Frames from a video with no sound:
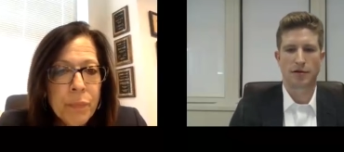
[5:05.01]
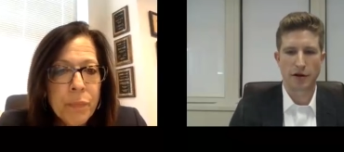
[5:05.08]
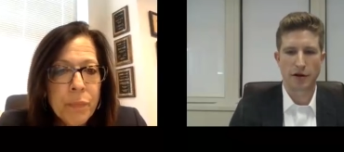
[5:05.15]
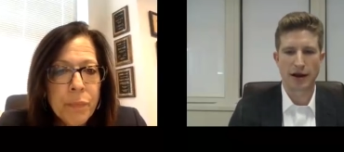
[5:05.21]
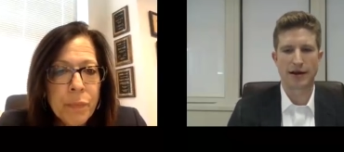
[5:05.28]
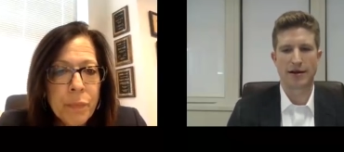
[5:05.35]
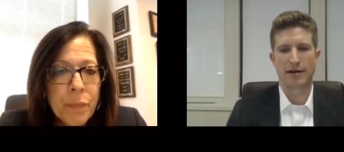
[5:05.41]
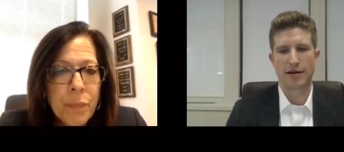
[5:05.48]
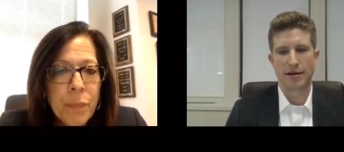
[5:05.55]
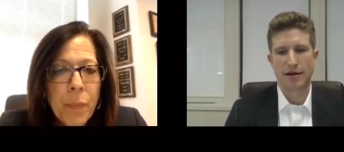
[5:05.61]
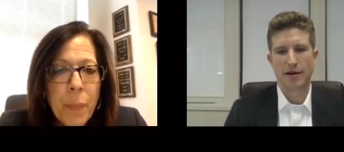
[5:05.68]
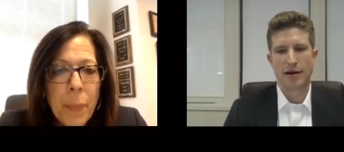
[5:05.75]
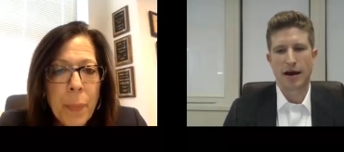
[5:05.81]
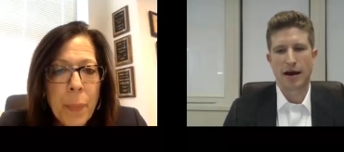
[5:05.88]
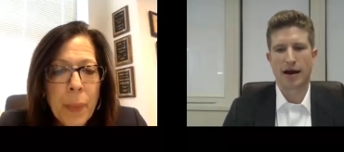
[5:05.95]
Speaker 1: Great.
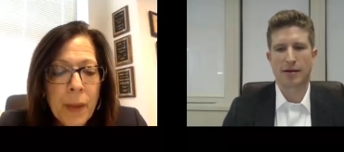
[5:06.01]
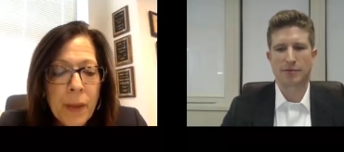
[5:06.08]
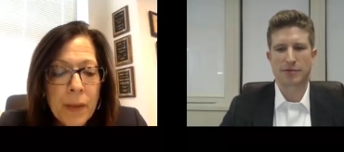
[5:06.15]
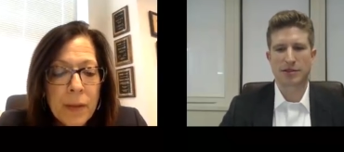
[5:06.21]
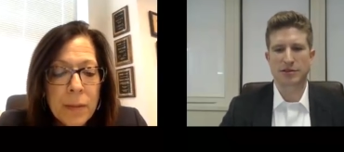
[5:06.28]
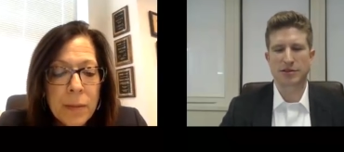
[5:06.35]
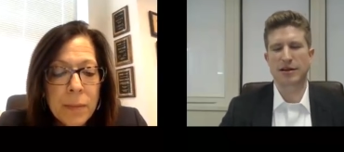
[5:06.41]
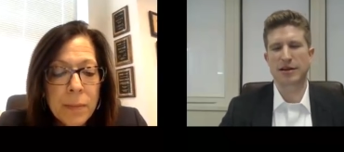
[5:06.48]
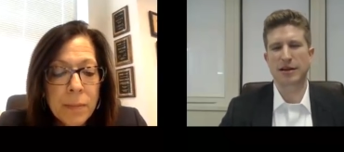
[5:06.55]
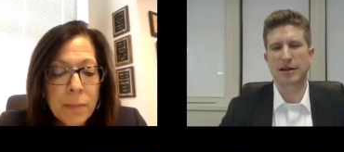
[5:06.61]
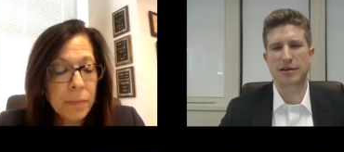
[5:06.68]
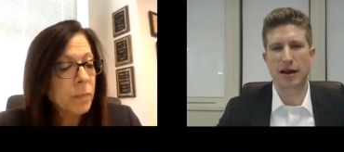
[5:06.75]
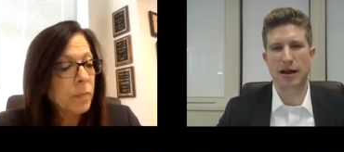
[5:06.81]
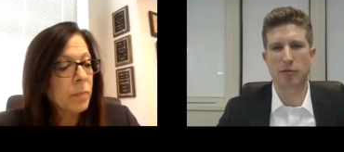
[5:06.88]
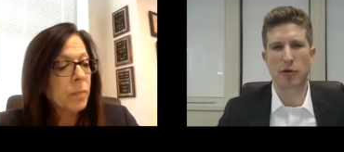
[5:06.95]
Um, so, so I
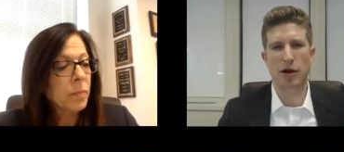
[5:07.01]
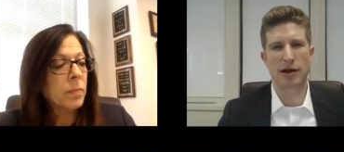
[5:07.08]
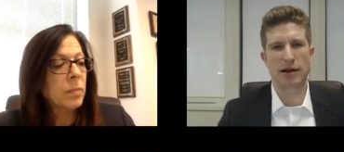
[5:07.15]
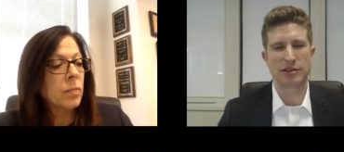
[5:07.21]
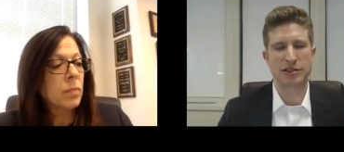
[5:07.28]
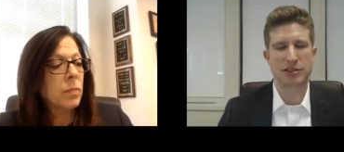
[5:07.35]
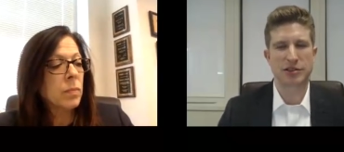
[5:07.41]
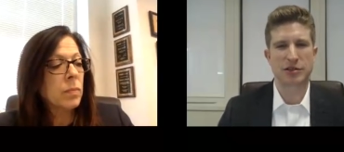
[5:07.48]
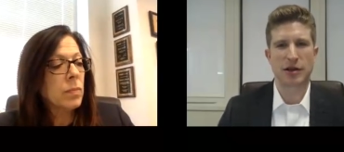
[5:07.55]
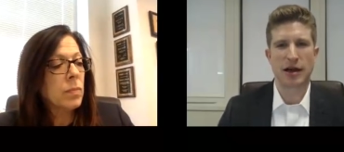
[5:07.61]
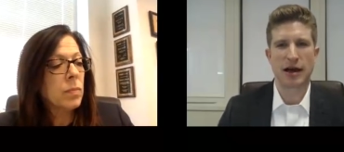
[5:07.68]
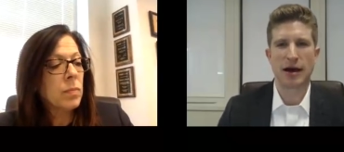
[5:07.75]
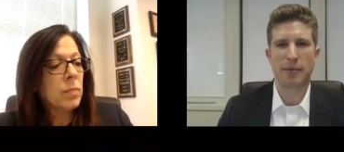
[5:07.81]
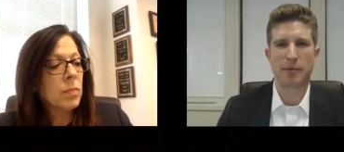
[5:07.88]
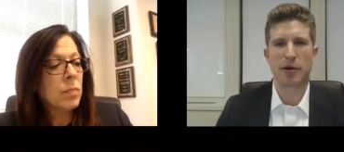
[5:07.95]
did. I wanted to just
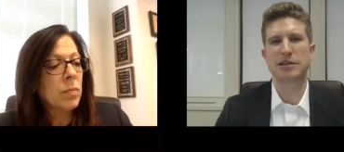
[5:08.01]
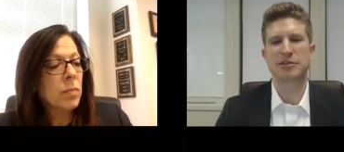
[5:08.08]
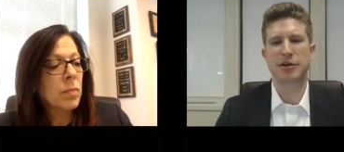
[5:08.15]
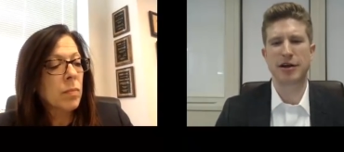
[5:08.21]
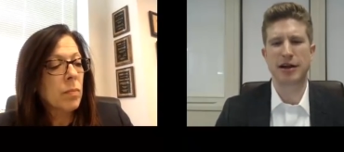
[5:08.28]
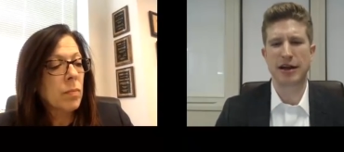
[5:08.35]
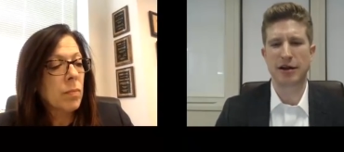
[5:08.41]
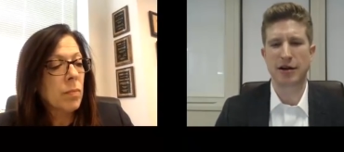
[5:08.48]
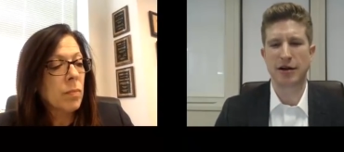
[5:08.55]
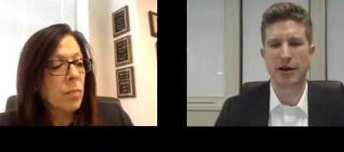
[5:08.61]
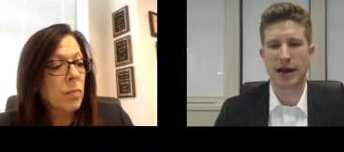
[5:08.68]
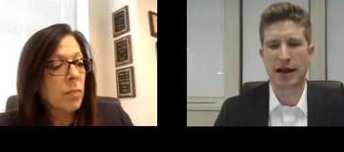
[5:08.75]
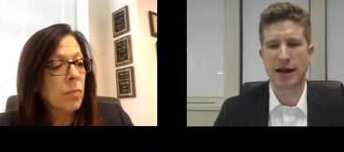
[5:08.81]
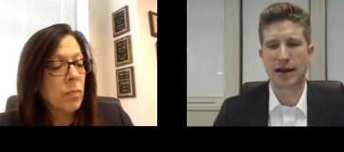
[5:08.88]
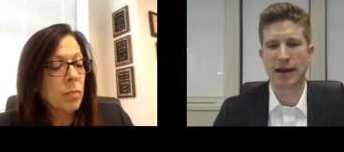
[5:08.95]
uh, pause right here,
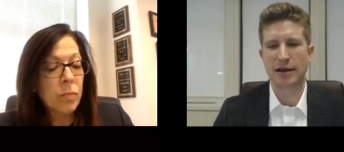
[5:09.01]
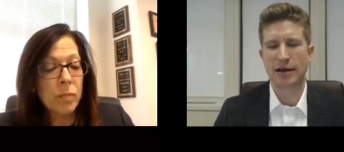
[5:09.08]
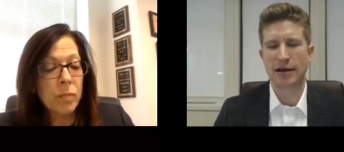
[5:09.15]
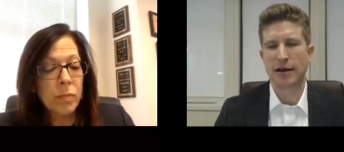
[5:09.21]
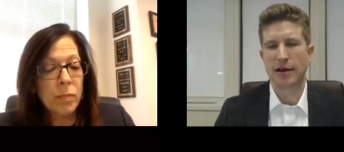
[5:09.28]
and